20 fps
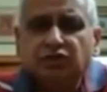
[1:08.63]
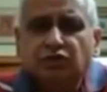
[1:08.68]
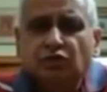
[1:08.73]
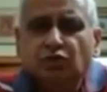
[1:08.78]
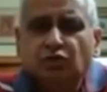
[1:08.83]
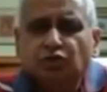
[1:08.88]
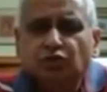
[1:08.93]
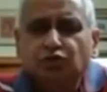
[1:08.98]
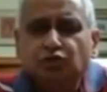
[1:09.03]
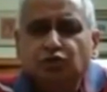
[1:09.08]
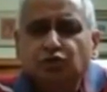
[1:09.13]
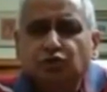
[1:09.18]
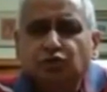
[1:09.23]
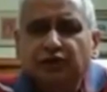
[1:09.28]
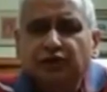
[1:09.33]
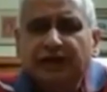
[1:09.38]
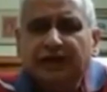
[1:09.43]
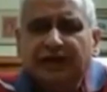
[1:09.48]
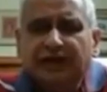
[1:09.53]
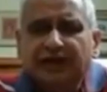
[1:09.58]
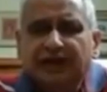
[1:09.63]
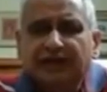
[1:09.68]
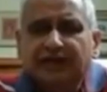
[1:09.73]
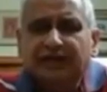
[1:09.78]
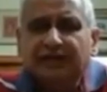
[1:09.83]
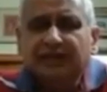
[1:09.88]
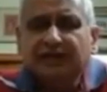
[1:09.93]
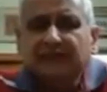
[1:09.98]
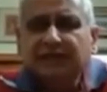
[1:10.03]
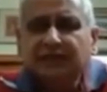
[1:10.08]
2 to day
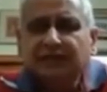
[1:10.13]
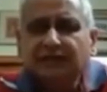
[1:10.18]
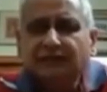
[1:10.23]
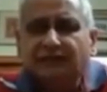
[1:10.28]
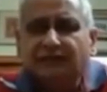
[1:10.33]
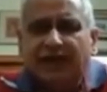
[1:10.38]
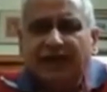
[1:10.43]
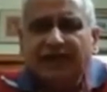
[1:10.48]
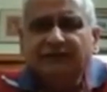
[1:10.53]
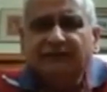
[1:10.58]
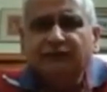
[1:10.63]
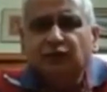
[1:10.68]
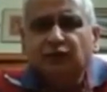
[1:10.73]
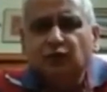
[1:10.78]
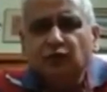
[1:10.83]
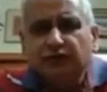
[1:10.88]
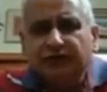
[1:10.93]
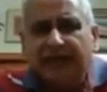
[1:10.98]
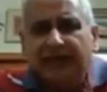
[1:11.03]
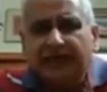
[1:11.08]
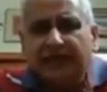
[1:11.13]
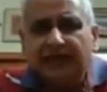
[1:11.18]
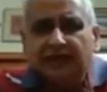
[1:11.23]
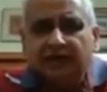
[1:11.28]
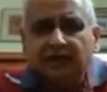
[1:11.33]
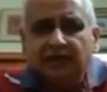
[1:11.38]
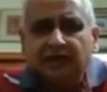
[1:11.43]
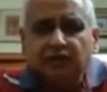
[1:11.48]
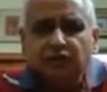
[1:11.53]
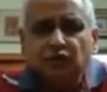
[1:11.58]
5 to
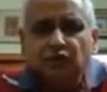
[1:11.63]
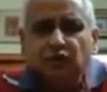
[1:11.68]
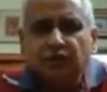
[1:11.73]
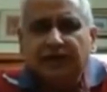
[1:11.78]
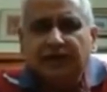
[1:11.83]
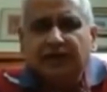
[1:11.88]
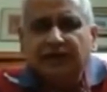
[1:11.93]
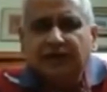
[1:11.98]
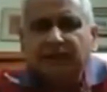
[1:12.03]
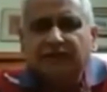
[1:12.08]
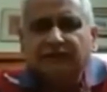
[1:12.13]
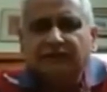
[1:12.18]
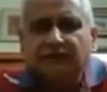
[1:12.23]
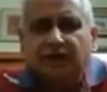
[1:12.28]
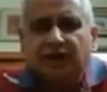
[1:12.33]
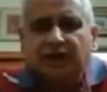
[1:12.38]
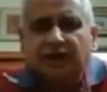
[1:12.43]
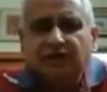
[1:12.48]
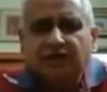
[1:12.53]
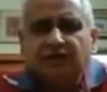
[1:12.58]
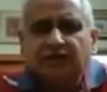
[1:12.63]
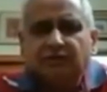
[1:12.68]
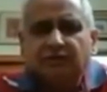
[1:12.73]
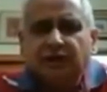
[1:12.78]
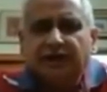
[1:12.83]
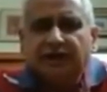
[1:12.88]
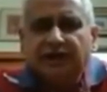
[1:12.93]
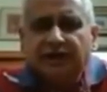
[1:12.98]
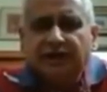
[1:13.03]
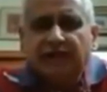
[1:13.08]
10, you can give 100
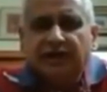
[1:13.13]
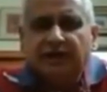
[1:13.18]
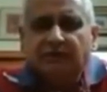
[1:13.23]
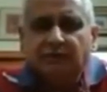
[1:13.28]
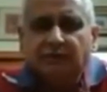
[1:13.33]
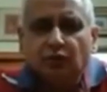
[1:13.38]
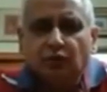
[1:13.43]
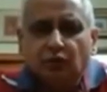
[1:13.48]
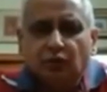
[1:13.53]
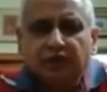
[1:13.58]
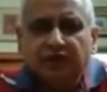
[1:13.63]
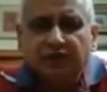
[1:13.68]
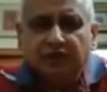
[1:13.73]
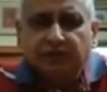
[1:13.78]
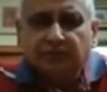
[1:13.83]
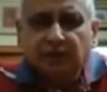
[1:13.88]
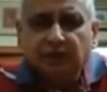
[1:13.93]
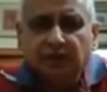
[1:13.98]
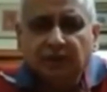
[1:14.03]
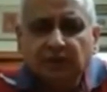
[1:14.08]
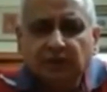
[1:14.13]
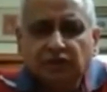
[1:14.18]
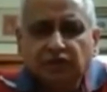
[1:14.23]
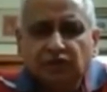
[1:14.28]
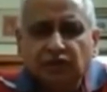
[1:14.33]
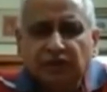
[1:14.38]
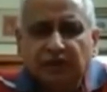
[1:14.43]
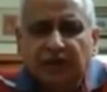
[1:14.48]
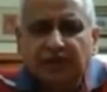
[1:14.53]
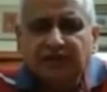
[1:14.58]
milligram OD.
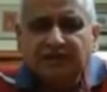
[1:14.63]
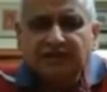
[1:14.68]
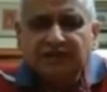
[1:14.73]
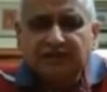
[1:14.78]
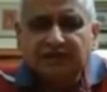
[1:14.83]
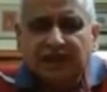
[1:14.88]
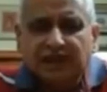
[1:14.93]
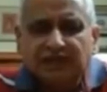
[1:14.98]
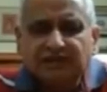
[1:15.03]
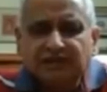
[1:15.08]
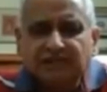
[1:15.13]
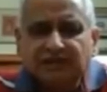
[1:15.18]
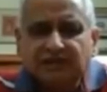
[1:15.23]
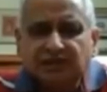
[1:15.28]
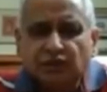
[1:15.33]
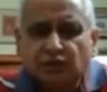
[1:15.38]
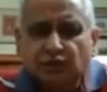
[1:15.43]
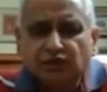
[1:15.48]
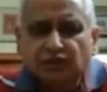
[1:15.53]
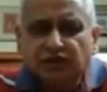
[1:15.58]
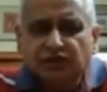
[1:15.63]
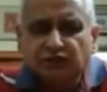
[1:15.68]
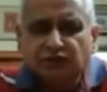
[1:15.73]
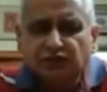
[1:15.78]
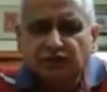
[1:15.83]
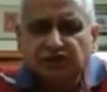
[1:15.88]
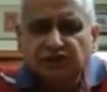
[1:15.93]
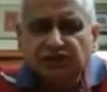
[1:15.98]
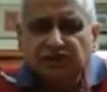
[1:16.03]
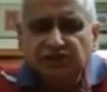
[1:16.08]
So that's the dosage
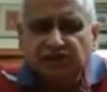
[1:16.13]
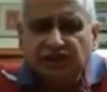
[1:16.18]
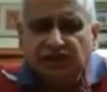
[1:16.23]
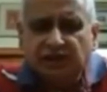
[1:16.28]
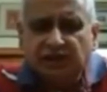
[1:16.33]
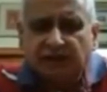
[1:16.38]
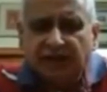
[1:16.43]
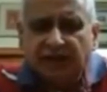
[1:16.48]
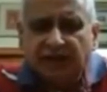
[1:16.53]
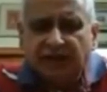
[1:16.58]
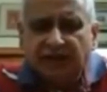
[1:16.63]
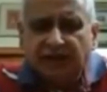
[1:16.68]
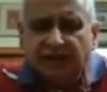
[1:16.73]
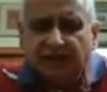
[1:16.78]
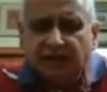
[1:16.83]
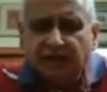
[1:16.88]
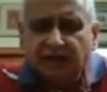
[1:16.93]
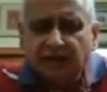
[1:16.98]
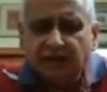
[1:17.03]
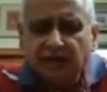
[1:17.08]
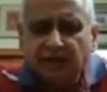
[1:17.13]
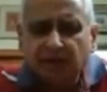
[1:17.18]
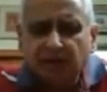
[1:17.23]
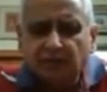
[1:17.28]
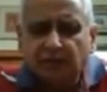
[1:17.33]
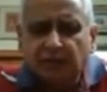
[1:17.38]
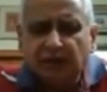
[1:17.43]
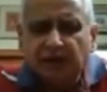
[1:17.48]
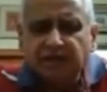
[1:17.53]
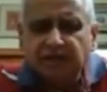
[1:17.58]
which is recommended.
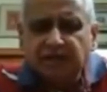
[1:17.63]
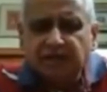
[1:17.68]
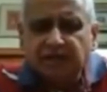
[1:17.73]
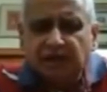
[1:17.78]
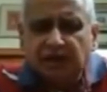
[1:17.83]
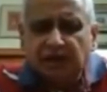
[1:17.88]
But